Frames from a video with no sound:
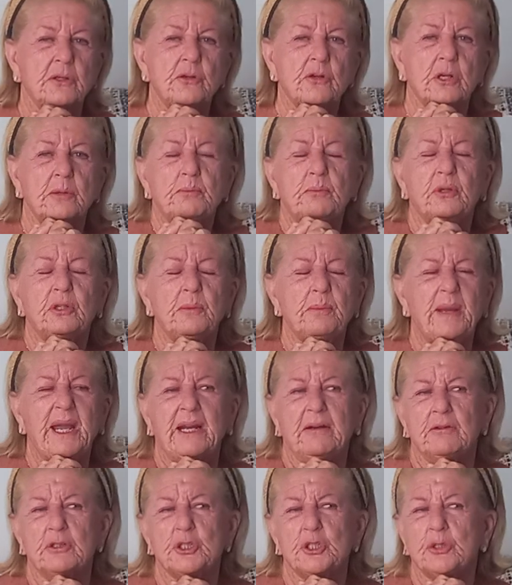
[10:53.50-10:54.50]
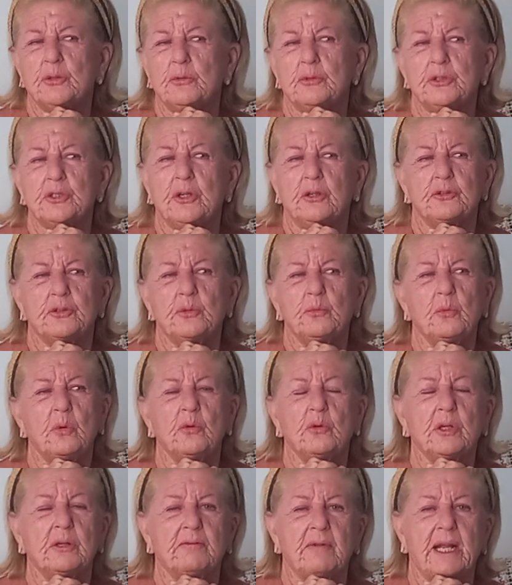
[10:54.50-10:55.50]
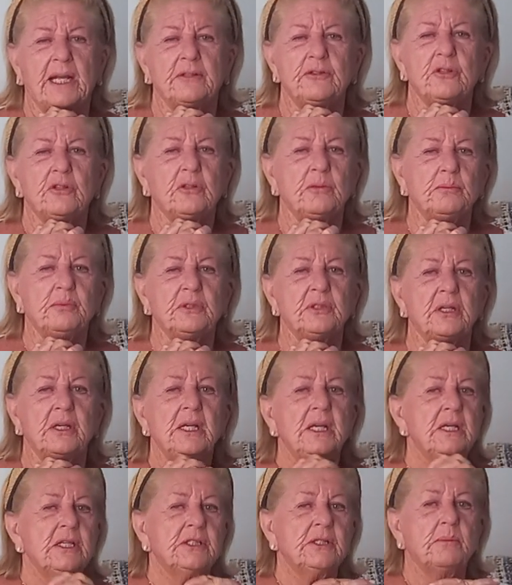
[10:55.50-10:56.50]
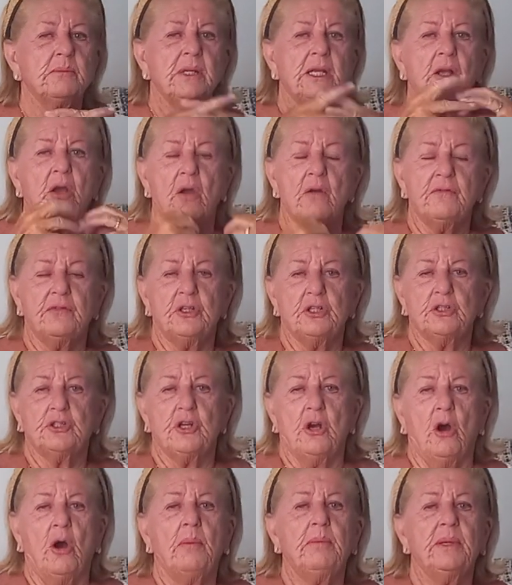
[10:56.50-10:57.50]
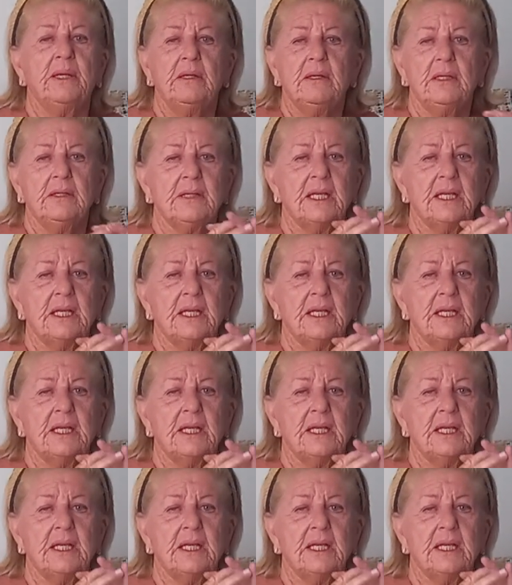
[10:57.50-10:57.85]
You can put a pair of shorts on to walk around. You can put something over your top.